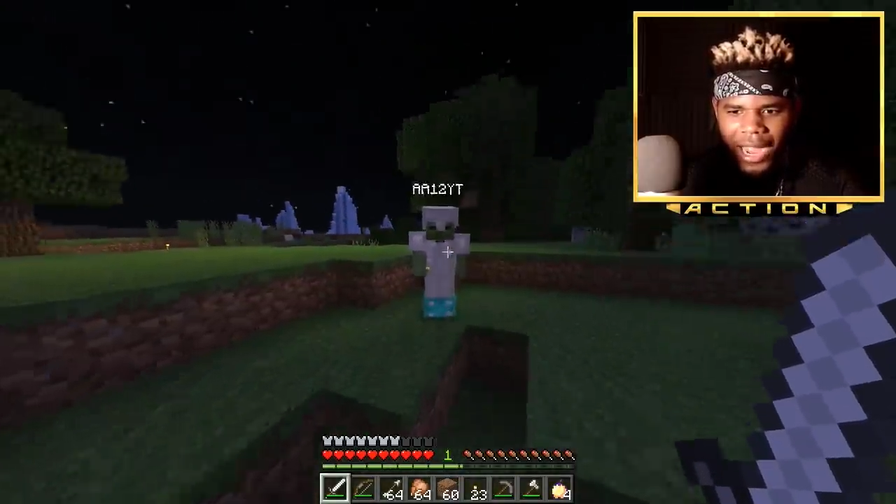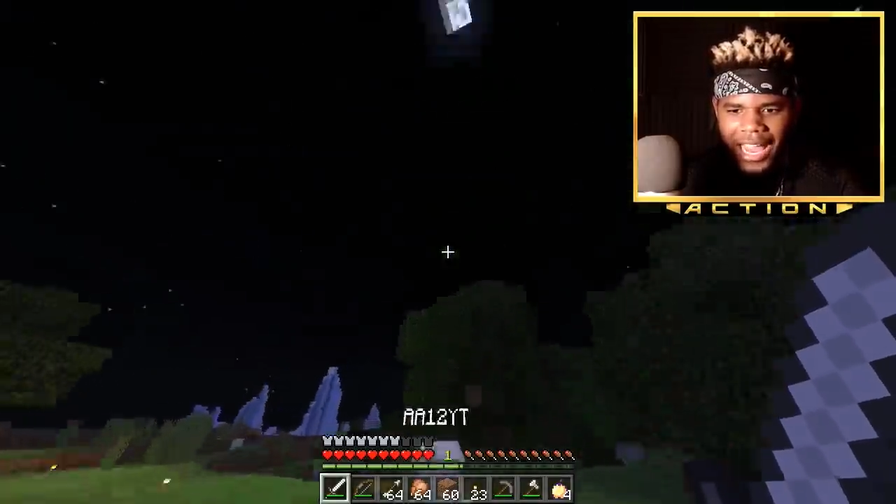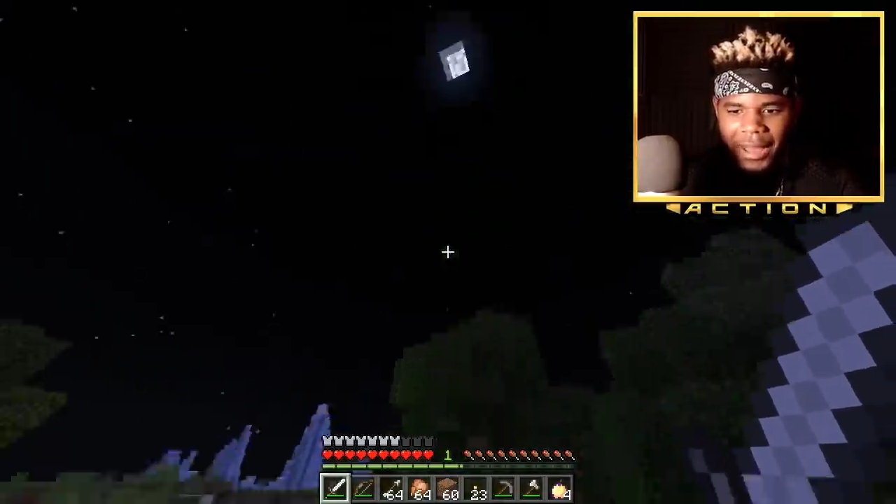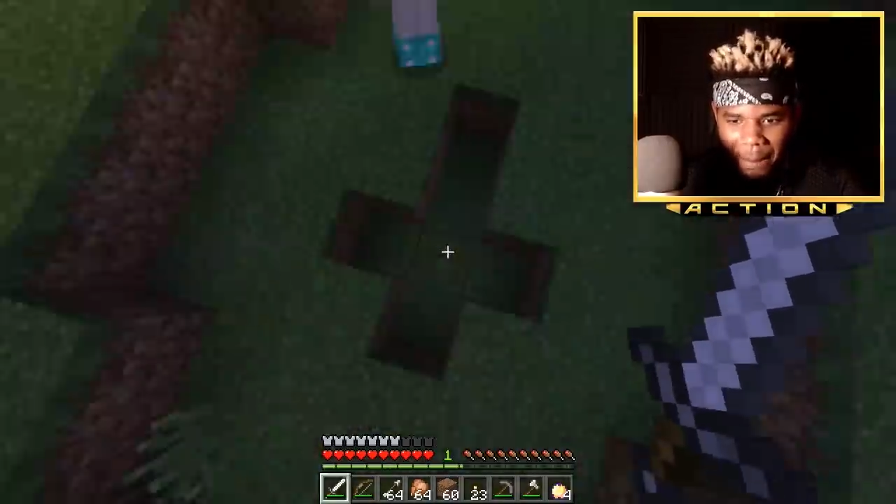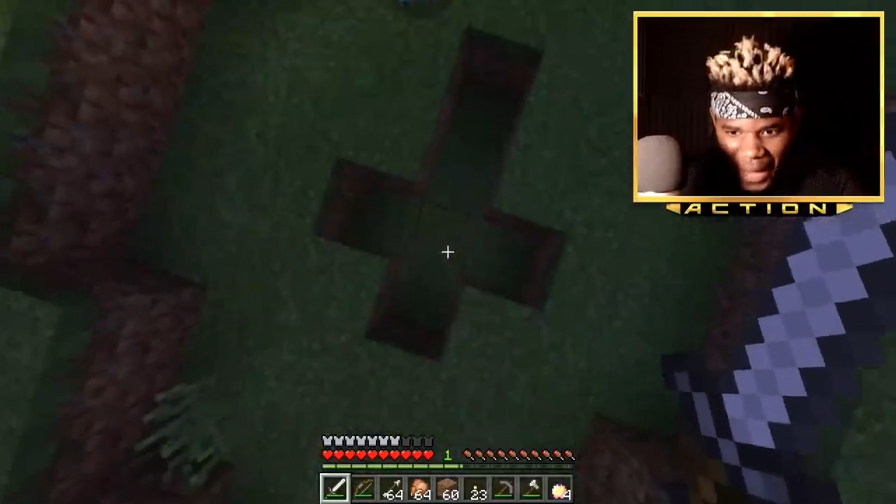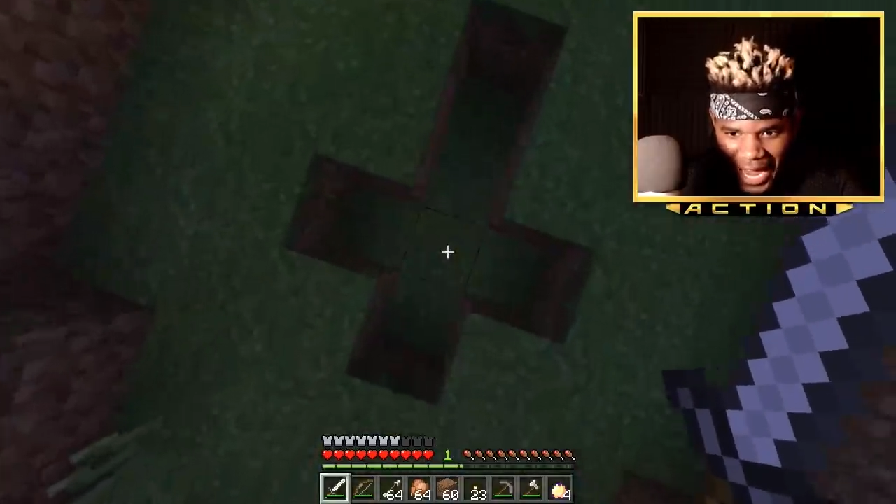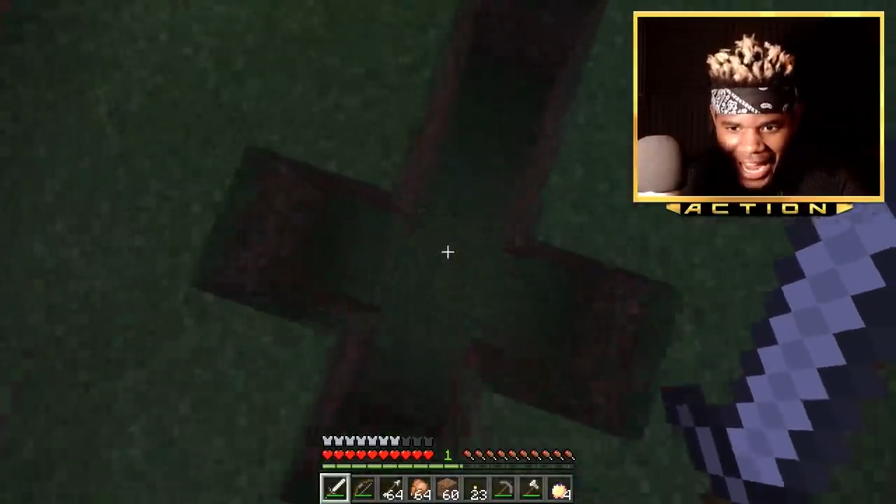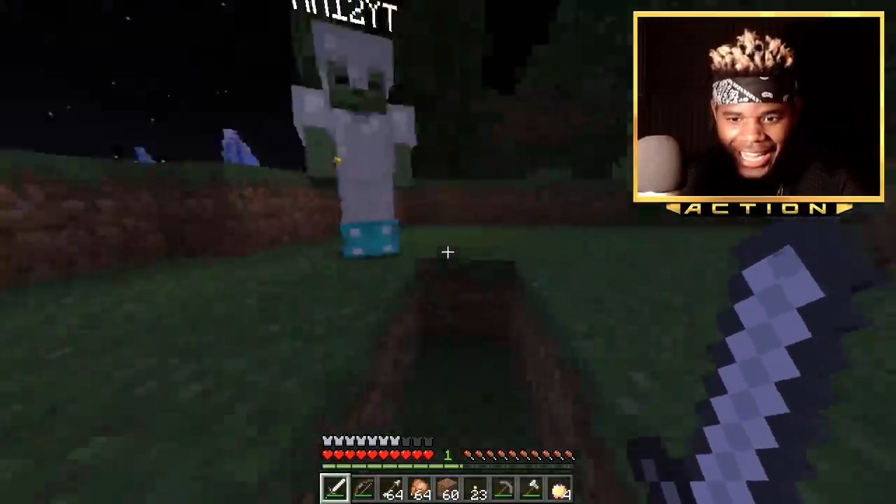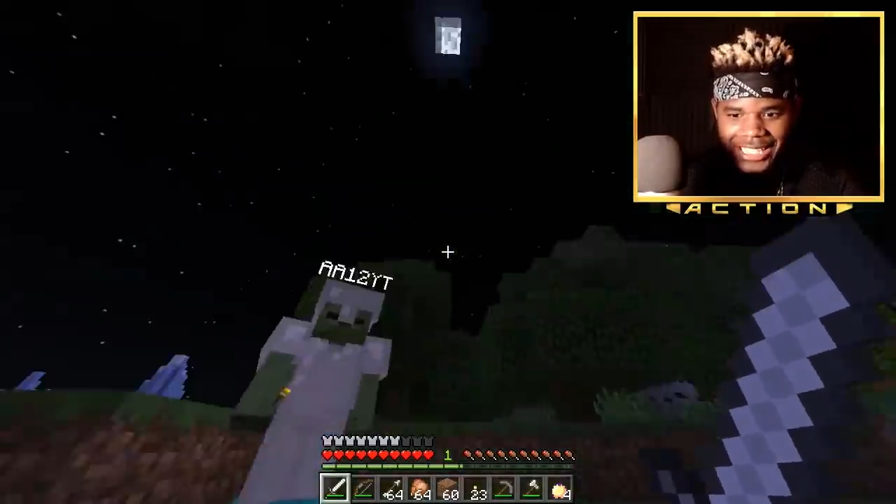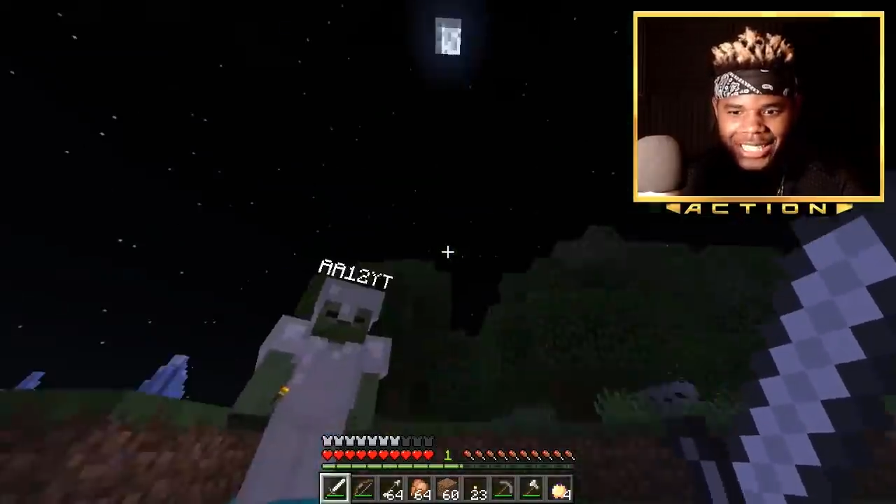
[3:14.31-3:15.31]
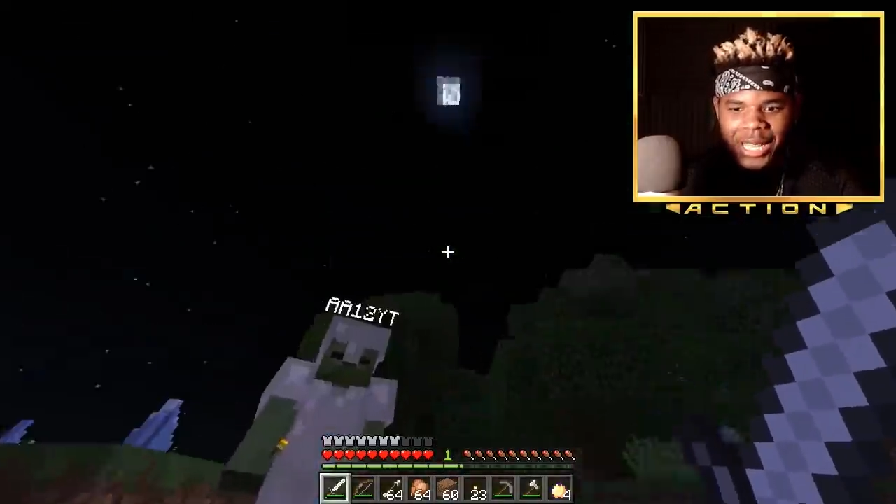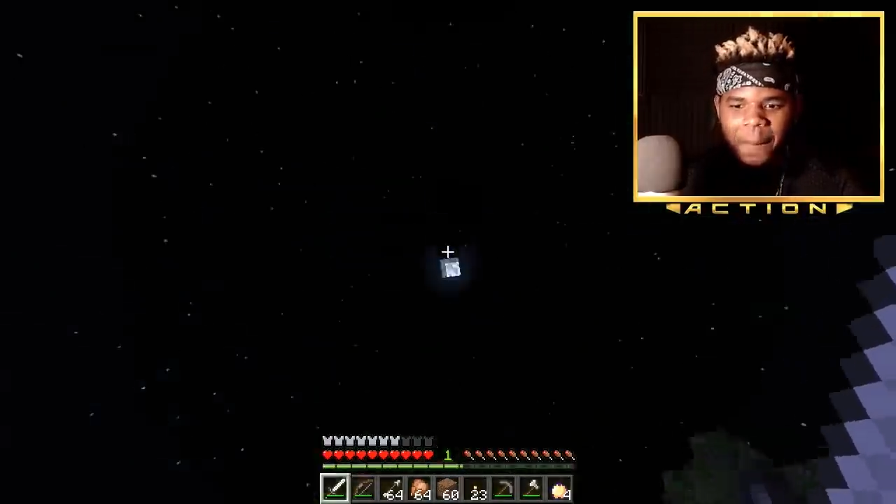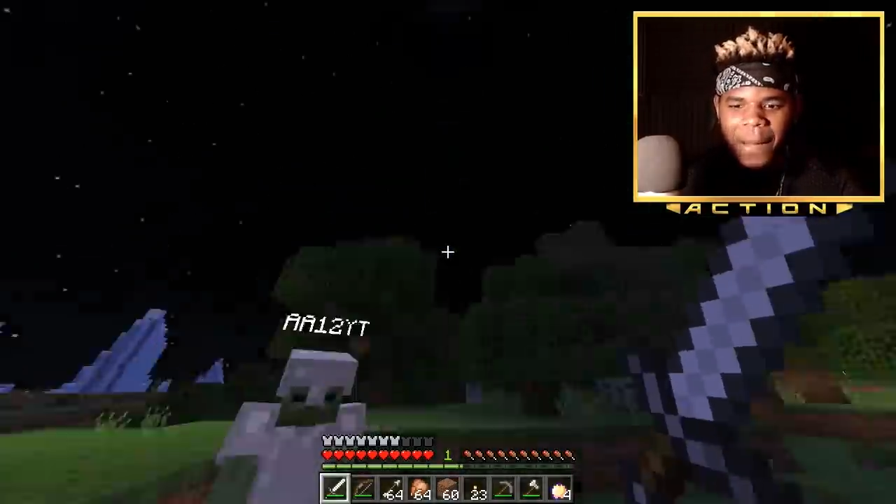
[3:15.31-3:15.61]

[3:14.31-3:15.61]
My mans.